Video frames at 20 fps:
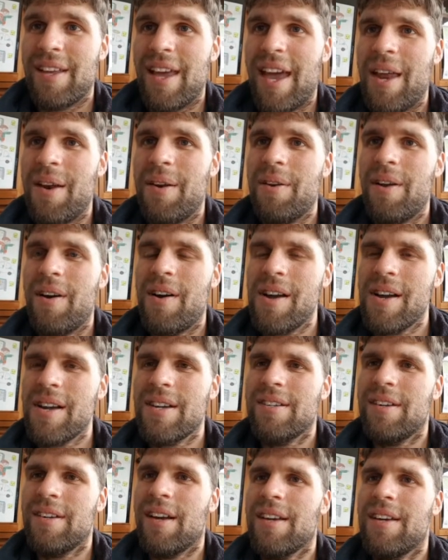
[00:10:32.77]
And I,
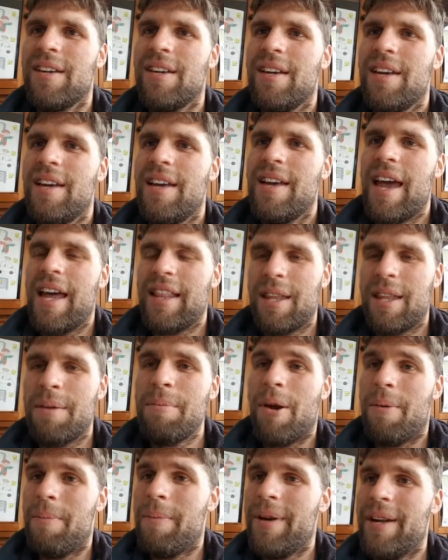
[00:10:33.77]
I at the
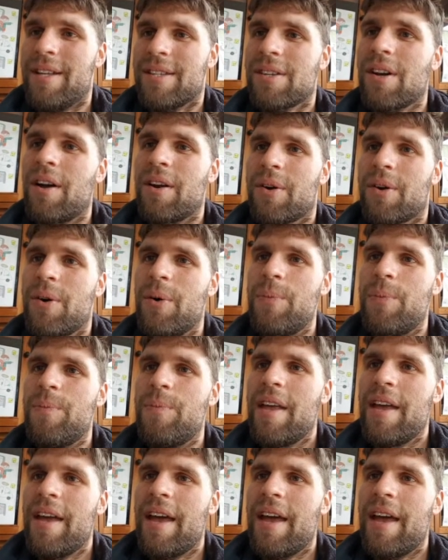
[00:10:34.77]
moment, it's kind of cool.